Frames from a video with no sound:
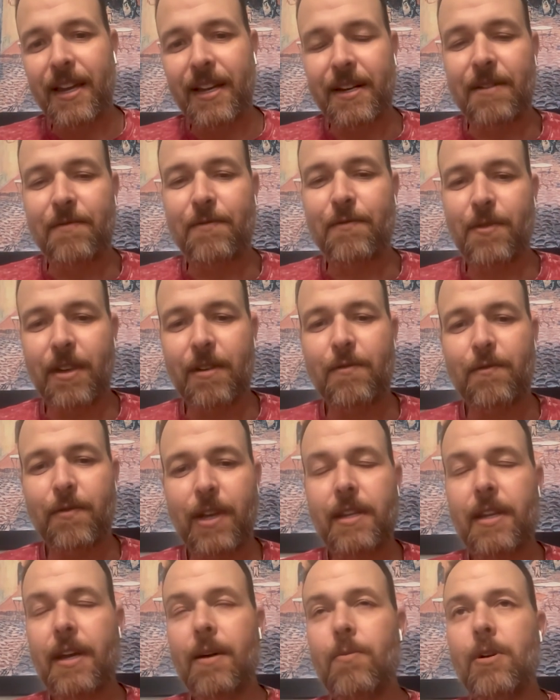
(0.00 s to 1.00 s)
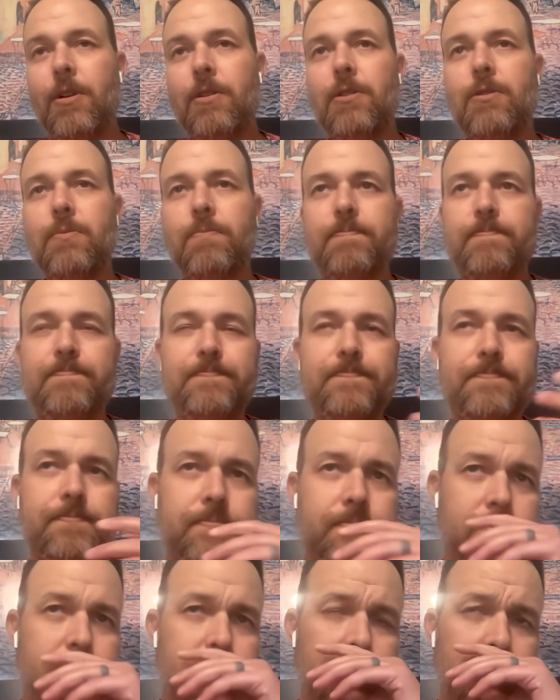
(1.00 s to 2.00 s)
And, and, and that was
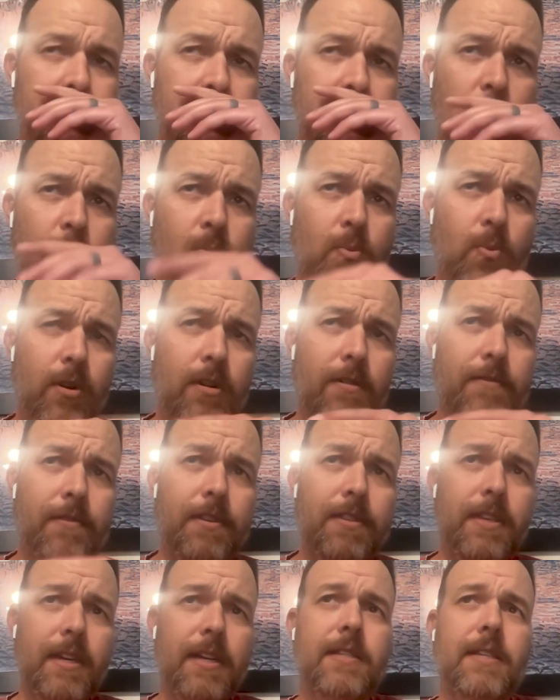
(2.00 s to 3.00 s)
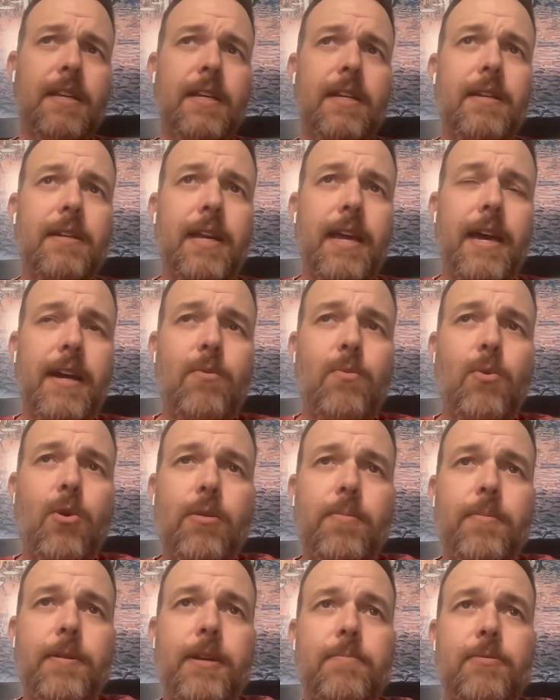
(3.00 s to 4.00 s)
one of the things that kind of
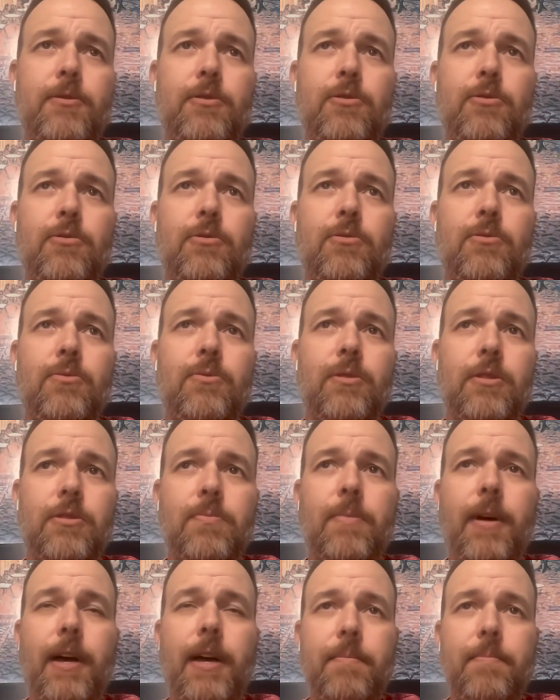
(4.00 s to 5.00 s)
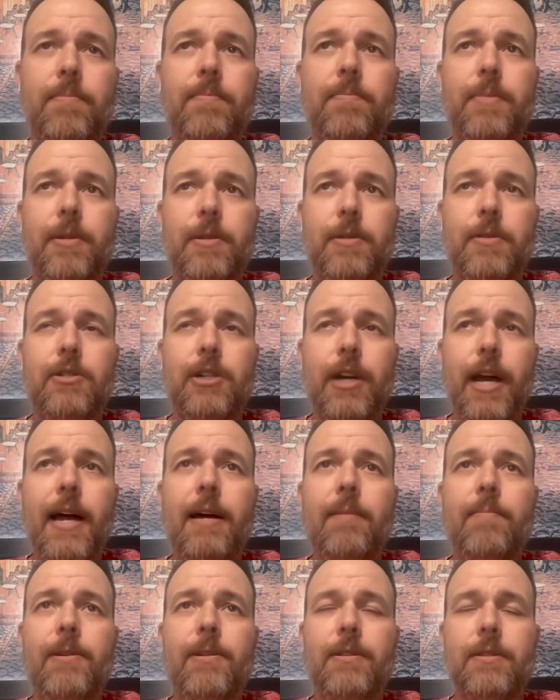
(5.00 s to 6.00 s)
woke me up to with my
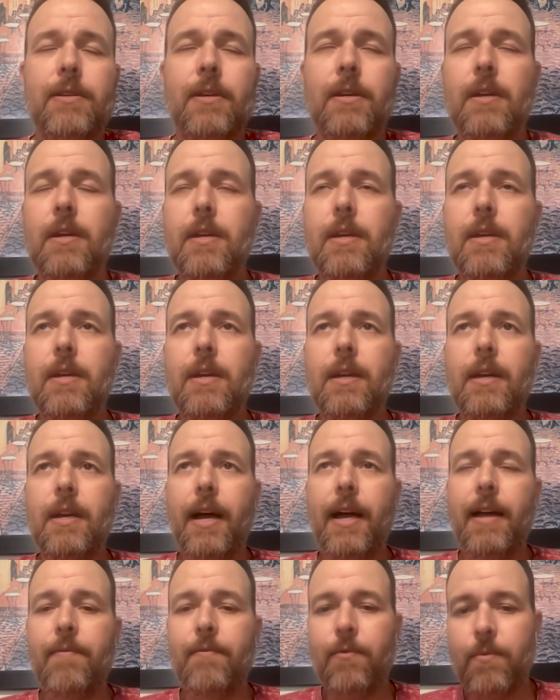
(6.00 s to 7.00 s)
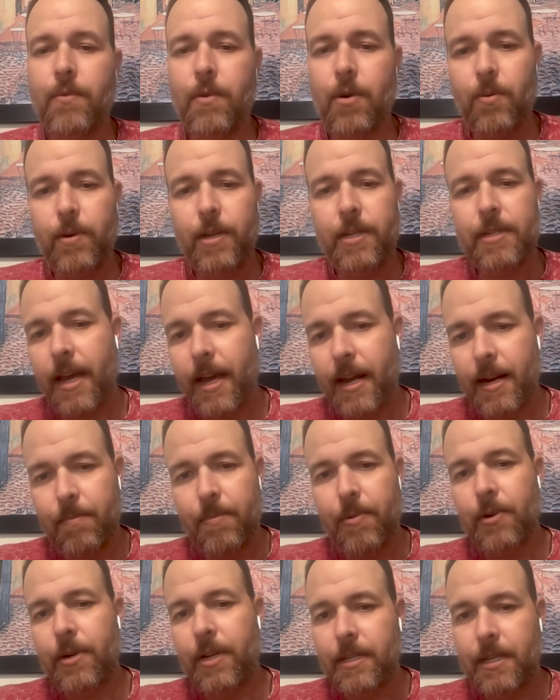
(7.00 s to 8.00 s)
job is I've always had a
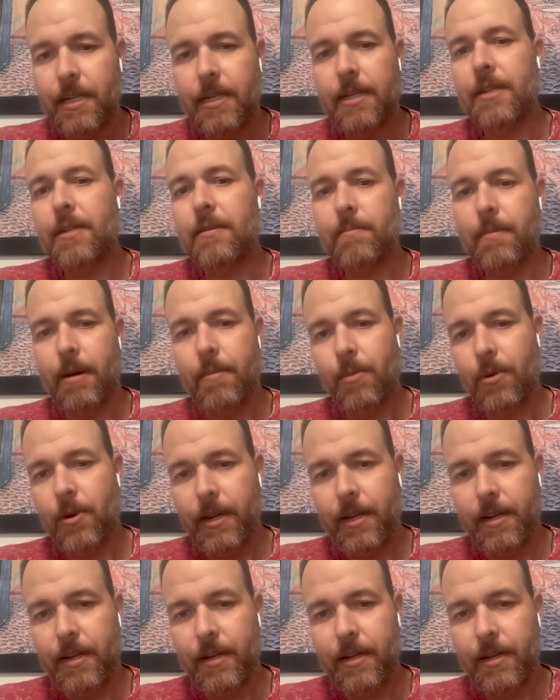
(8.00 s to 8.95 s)
pretty decent memory